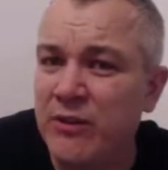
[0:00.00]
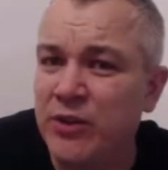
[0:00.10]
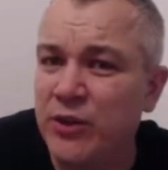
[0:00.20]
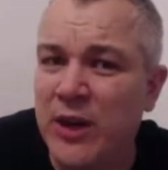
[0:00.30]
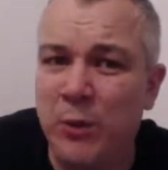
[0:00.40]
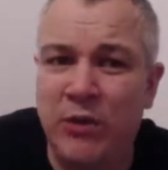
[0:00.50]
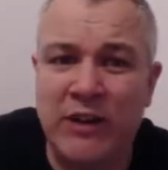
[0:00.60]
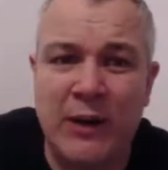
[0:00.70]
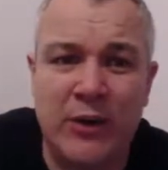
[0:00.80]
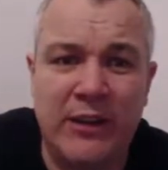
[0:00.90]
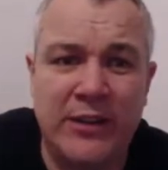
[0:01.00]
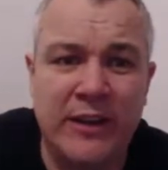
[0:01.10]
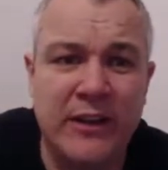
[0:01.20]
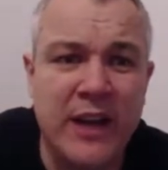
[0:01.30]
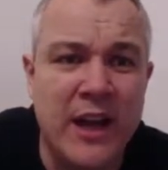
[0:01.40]
just getting through that one
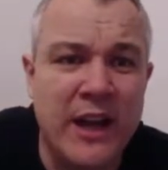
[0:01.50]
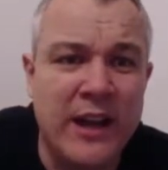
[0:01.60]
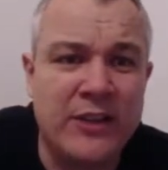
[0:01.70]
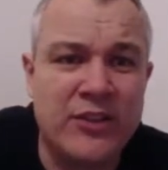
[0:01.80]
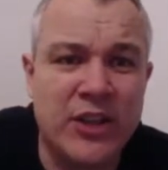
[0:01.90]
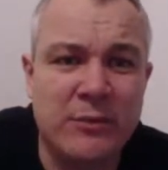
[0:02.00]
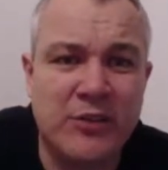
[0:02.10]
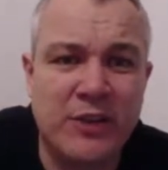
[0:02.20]
round, I think. In